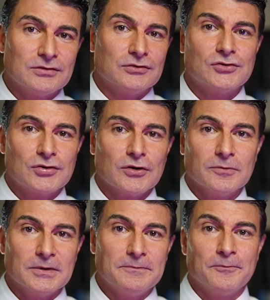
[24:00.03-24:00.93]

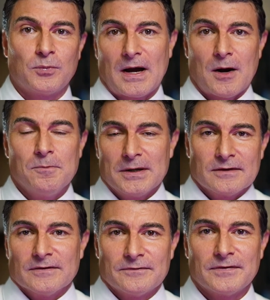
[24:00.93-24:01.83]
determine how big
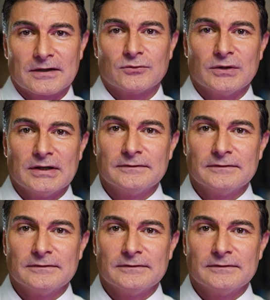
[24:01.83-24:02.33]
of an effect we have.